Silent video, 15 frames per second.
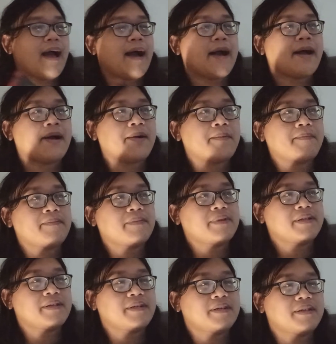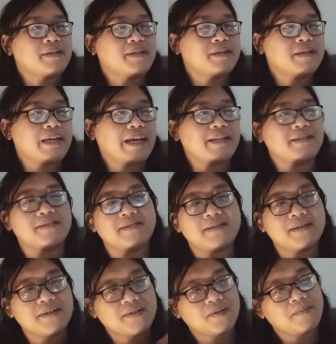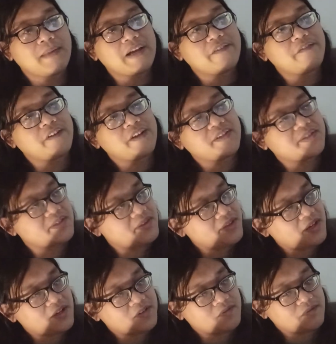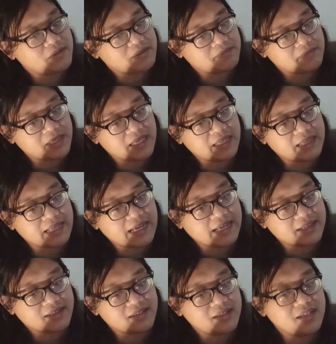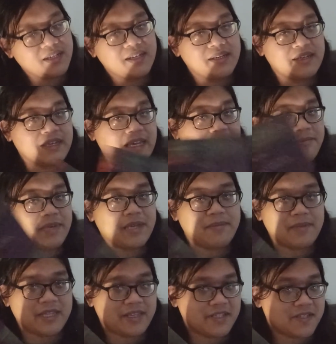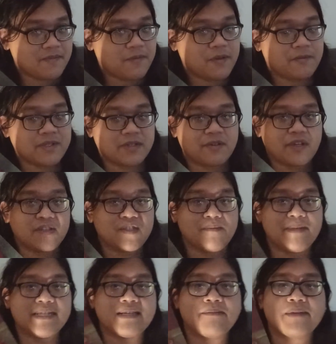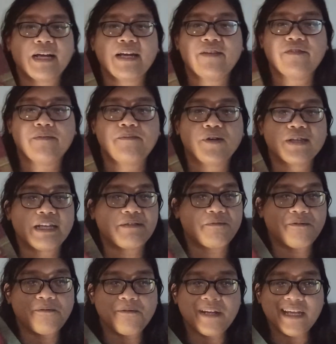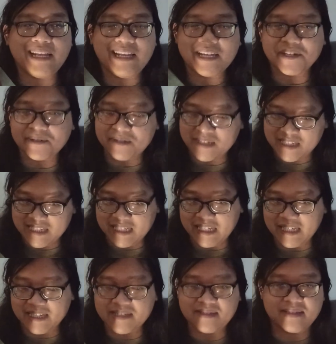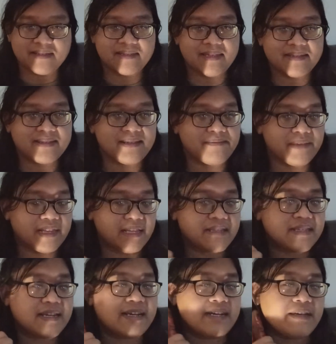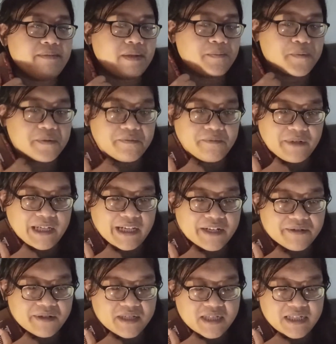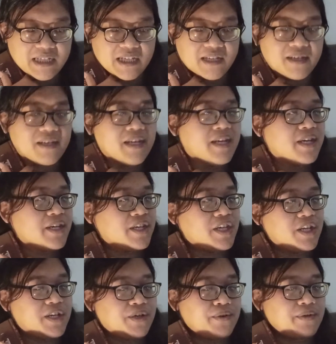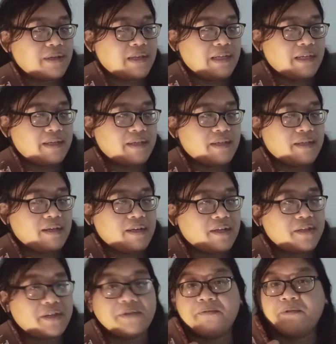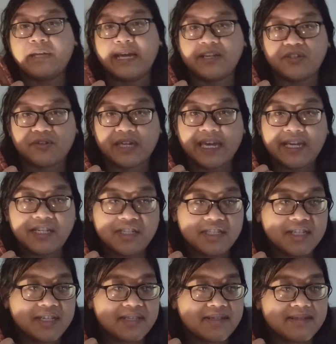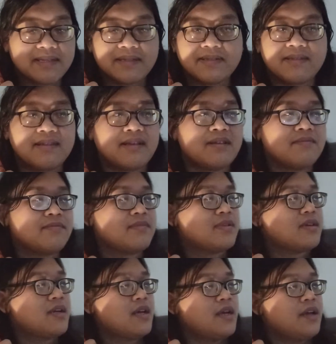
Um, and so my first thought would be that, hey, maybe this book was going to be some kind of a book that really critiques the system at that time. It would really critique, you know, the uh, the re-education system,